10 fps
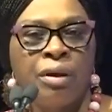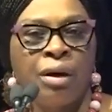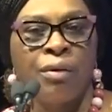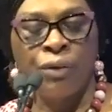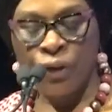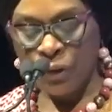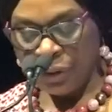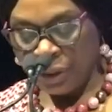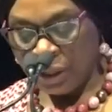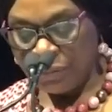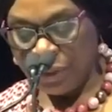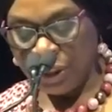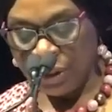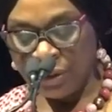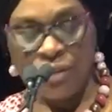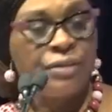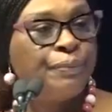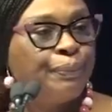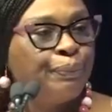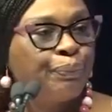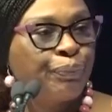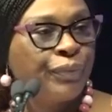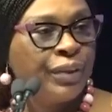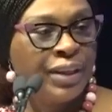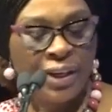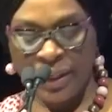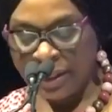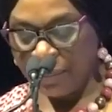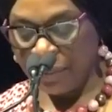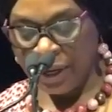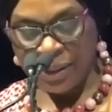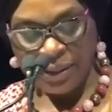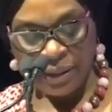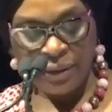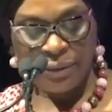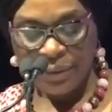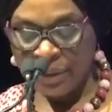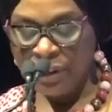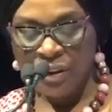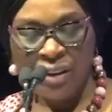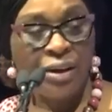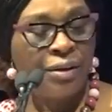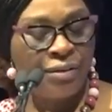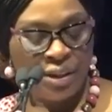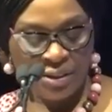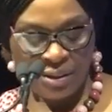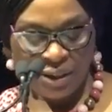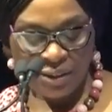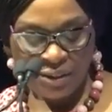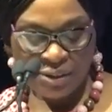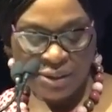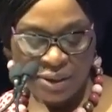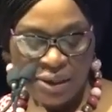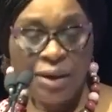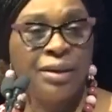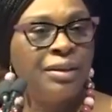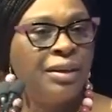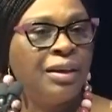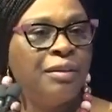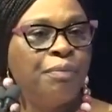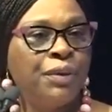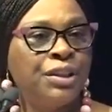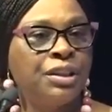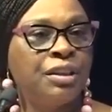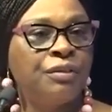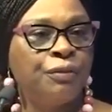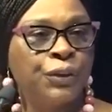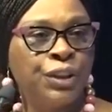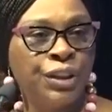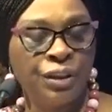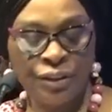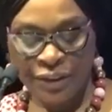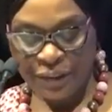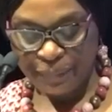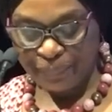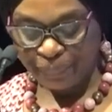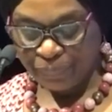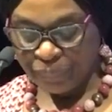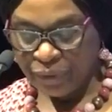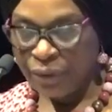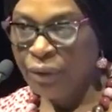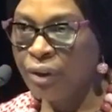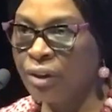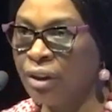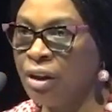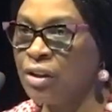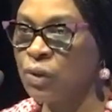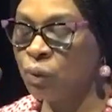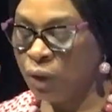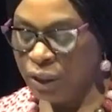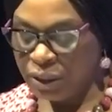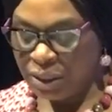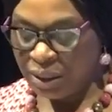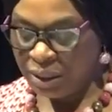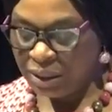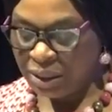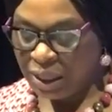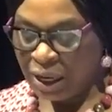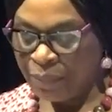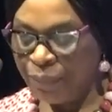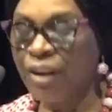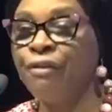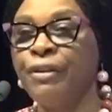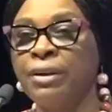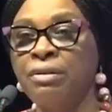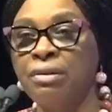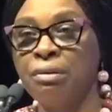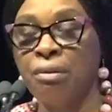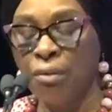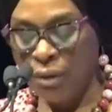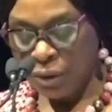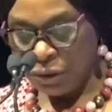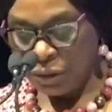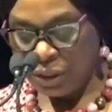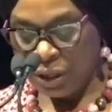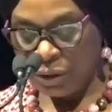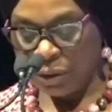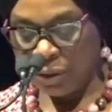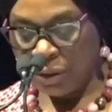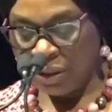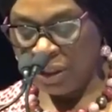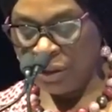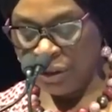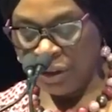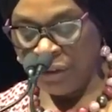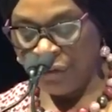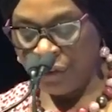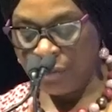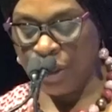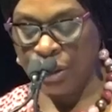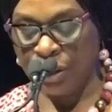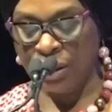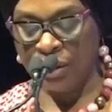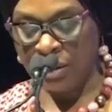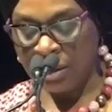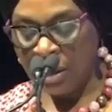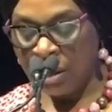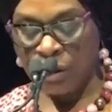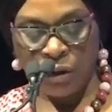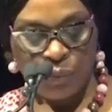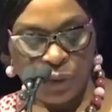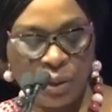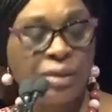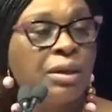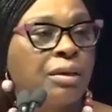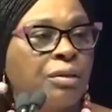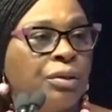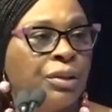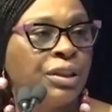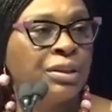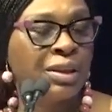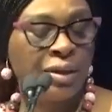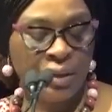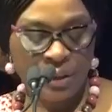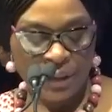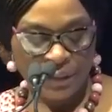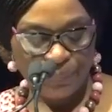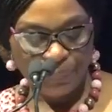Our youth are ambitious, they are enterprising, they are restless, and they are impatient for change. These qualities are perfect to take on the information and computer technology challenge.